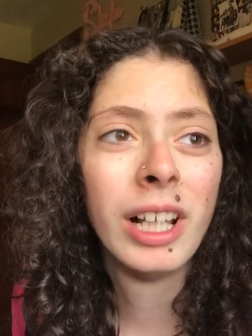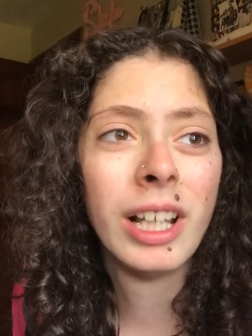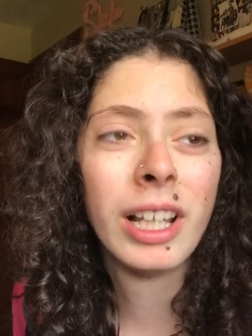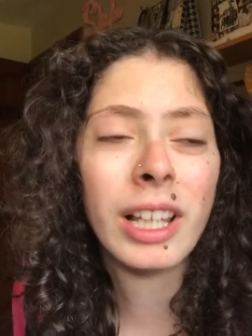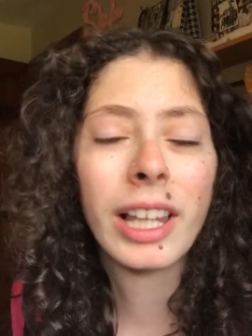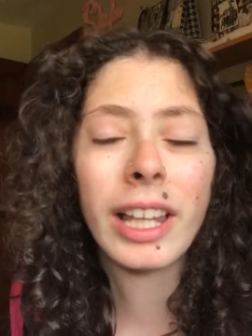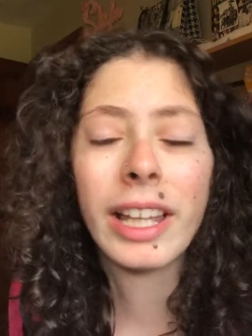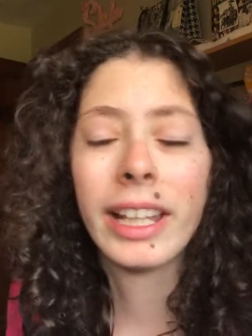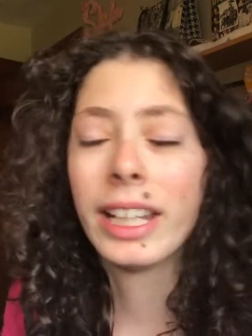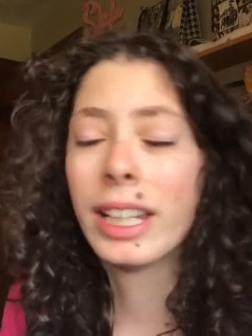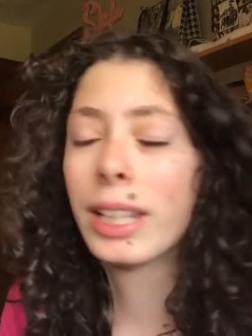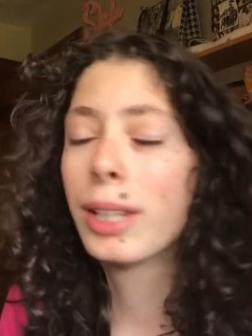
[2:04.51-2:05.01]

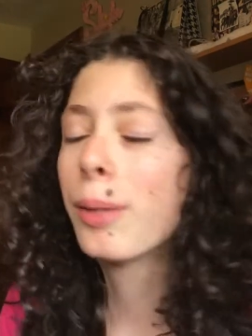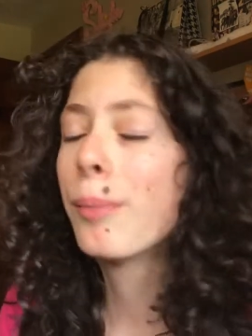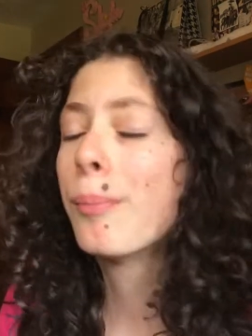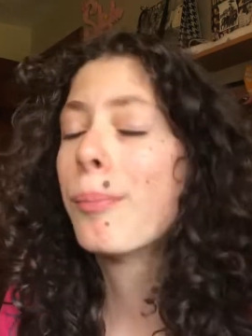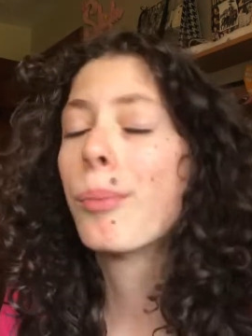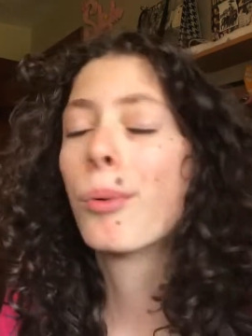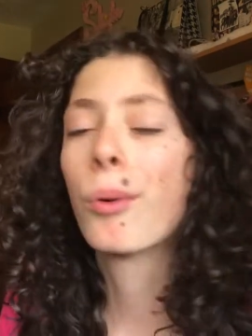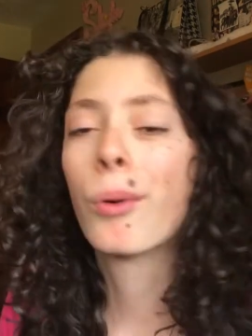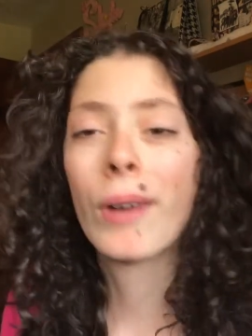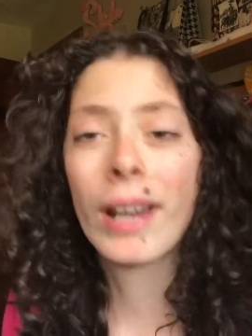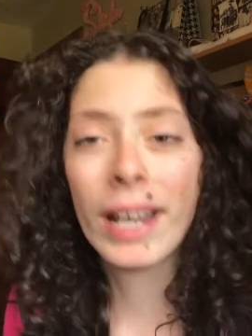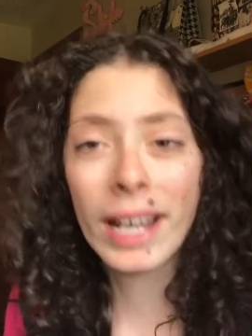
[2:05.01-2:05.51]
Like, it's a
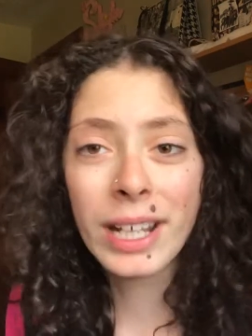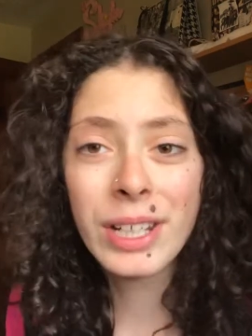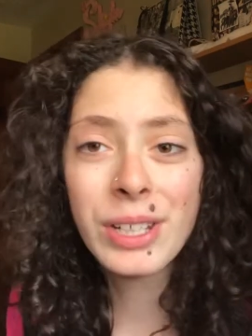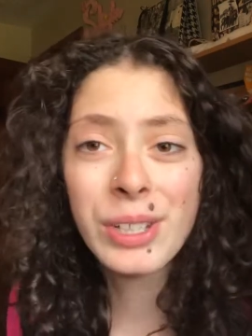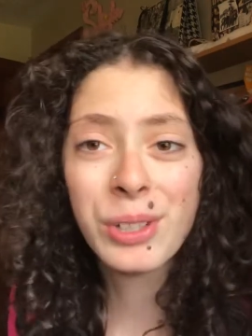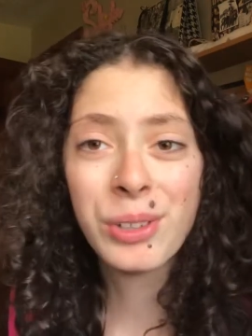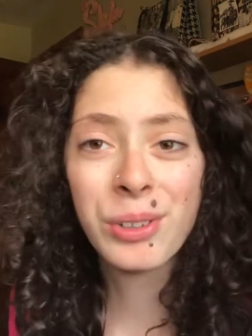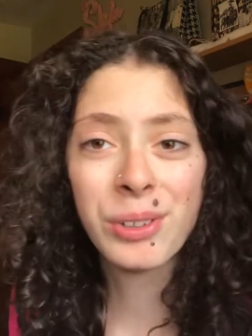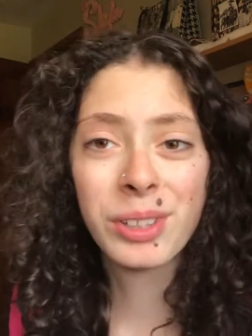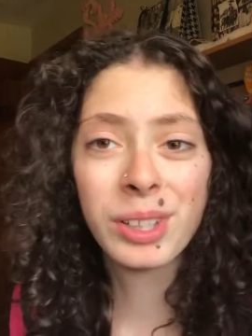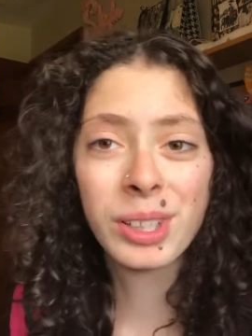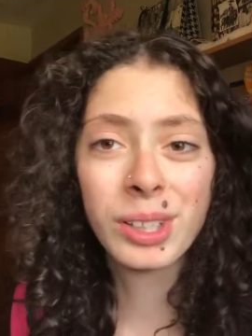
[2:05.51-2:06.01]
brand
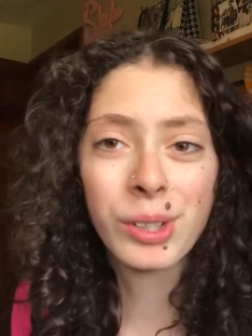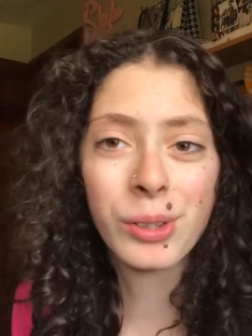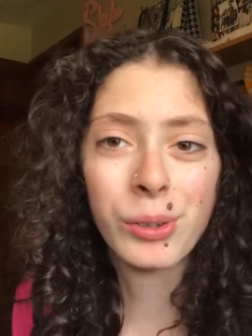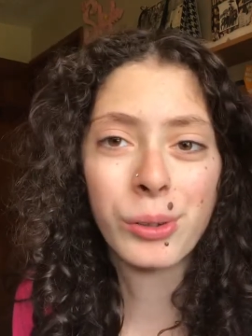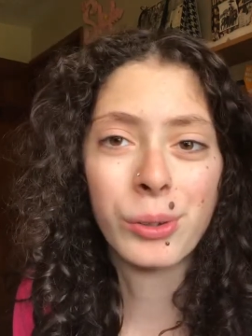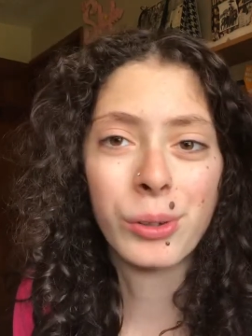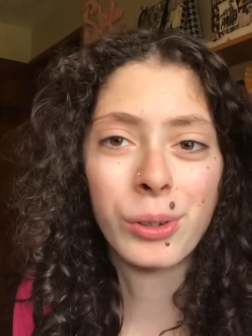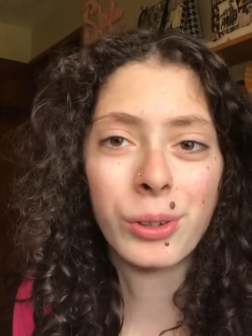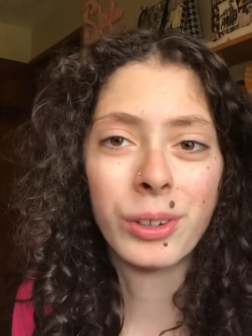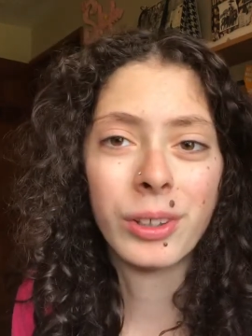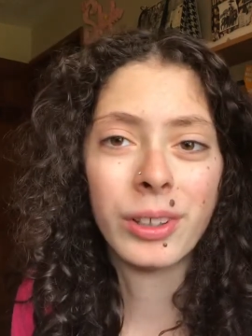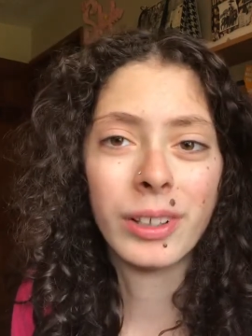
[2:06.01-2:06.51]
new
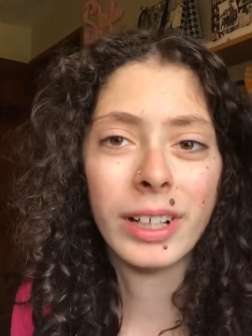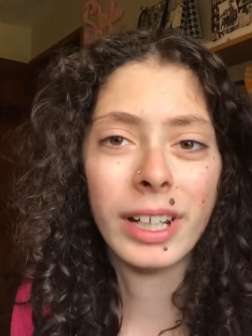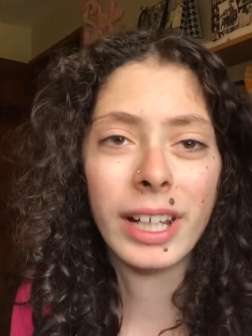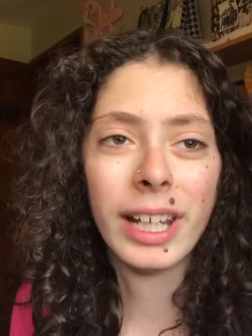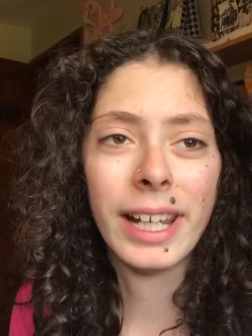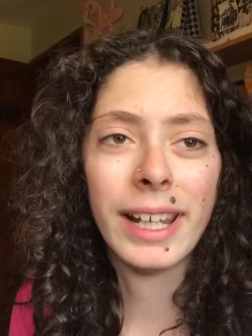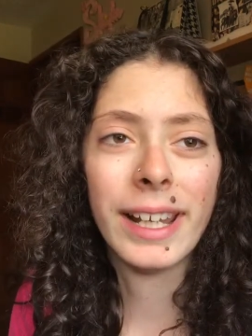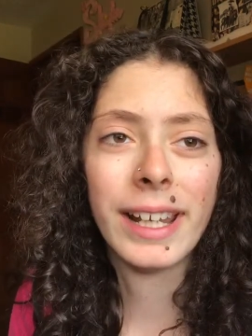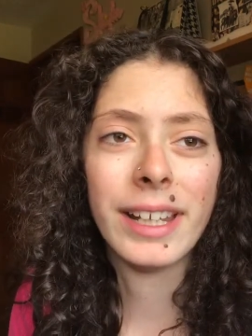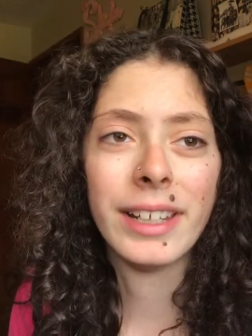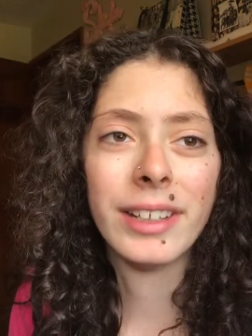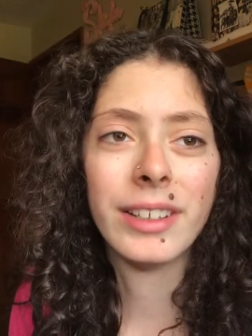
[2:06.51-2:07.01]
school
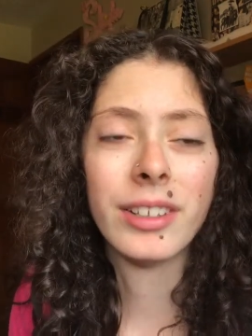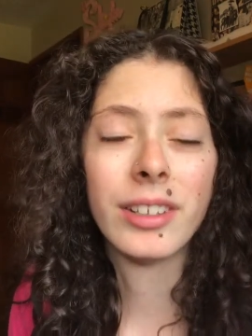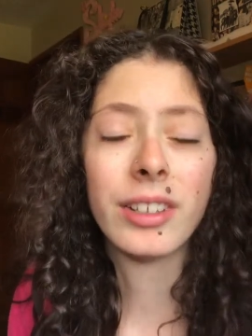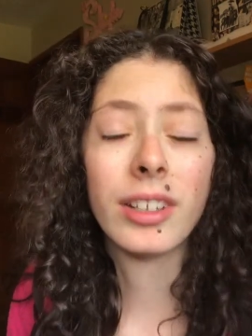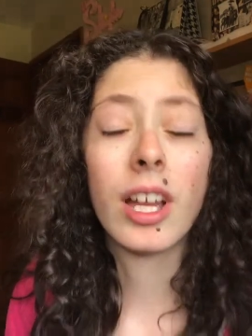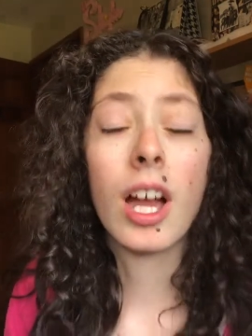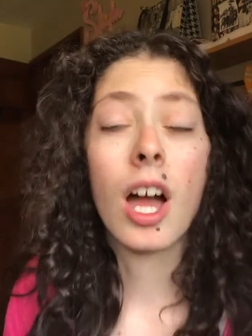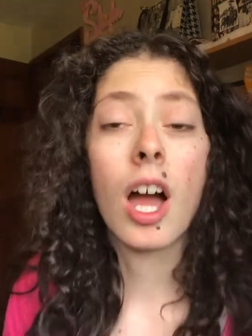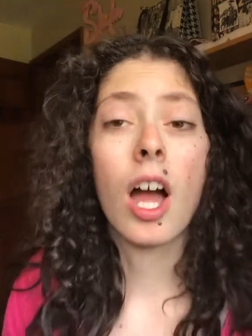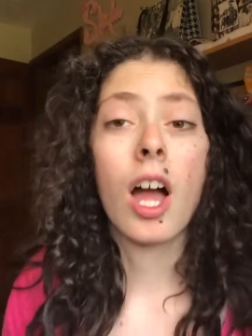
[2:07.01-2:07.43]
and